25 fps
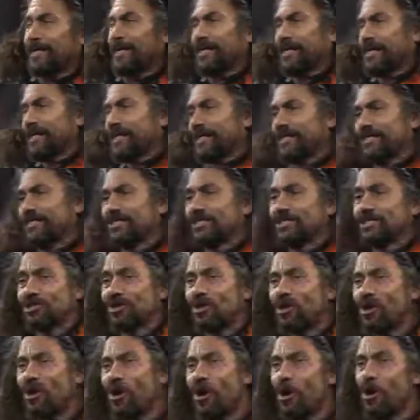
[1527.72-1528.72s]
he
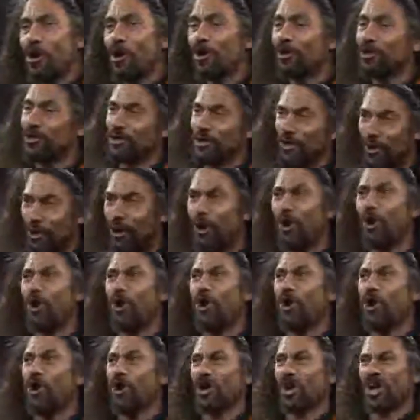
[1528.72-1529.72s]
scored
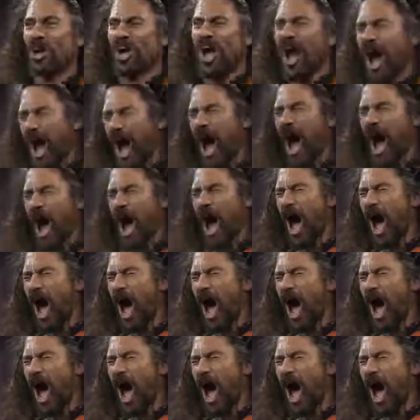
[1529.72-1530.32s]
your car.